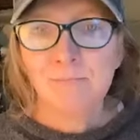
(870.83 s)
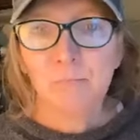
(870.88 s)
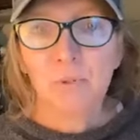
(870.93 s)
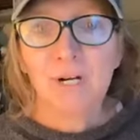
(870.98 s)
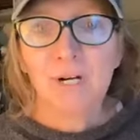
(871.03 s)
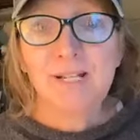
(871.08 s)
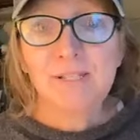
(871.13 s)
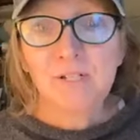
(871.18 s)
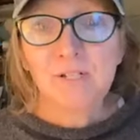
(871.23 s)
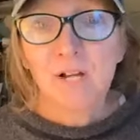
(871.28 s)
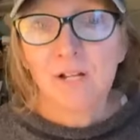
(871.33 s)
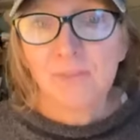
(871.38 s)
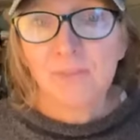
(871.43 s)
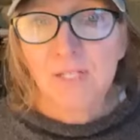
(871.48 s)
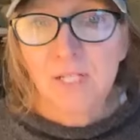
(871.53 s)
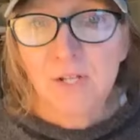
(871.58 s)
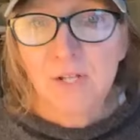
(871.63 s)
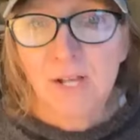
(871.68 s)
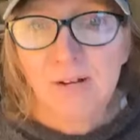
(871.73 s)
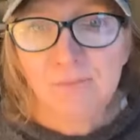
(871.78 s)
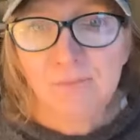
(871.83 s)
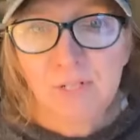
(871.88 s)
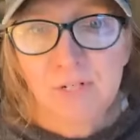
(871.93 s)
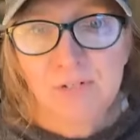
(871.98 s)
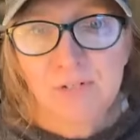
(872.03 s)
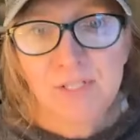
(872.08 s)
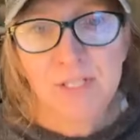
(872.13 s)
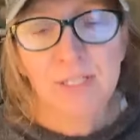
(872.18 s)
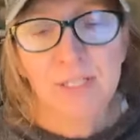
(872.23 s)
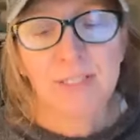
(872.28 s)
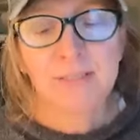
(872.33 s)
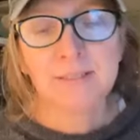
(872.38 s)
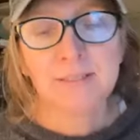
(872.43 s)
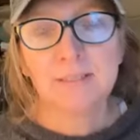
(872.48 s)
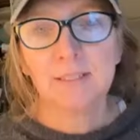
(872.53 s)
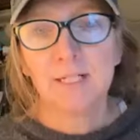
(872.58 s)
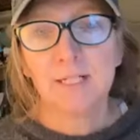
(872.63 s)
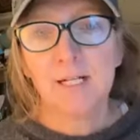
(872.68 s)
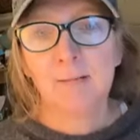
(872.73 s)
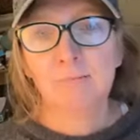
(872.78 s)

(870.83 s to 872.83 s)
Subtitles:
praise God that you have no signs.